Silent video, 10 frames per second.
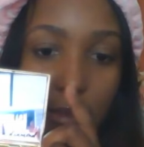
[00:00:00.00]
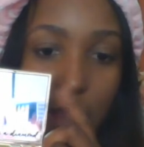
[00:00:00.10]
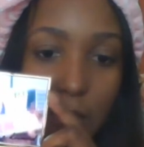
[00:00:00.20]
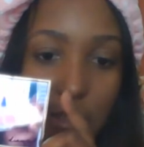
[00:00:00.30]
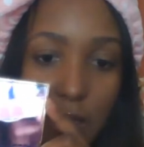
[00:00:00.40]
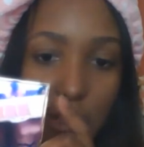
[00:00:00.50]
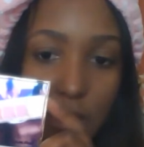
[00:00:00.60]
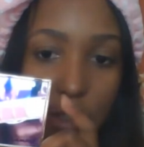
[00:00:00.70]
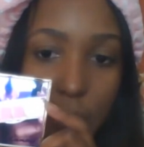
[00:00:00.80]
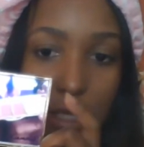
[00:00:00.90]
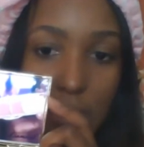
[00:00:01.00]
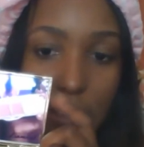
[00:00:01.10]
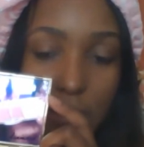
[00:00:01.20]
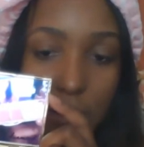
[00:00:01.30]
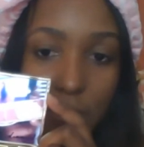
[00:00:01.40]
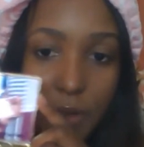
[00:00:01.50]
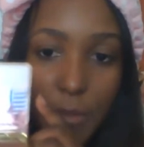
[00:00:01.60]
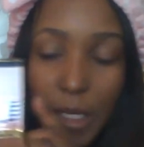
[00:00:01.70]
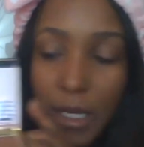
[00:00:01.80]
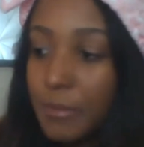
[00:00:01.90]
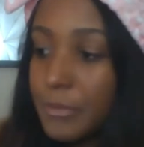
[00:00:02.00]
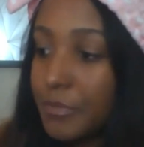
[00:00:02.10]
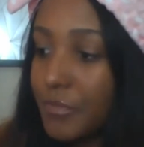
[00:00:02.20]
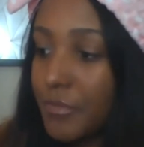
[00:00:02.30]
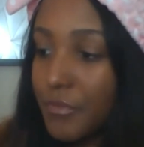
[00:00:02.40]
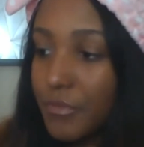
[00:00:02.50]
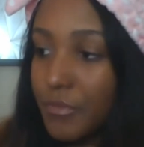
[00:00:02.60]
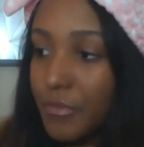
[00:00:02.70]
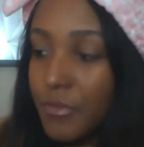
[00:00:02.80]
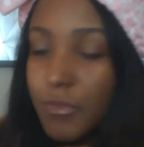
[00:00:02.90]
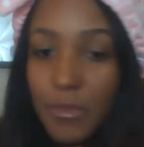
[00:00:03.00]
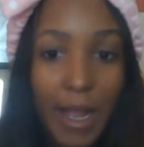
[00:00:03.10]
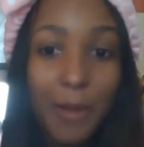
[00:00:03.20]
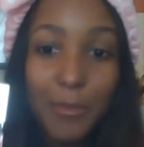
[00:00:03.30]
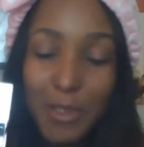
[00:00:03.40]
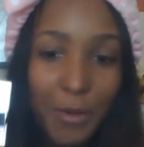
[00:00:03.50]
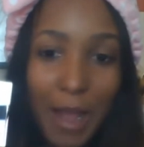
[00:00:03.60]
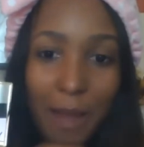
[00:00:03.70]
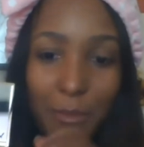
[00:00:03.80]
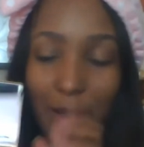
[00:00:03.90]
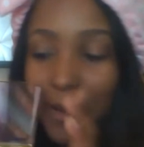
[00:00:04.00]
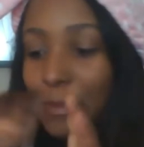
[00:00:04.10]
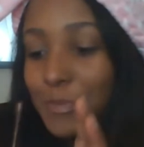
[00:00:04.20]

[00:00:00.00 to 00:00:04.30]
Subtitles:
That was also a plus for me. I'm so happy.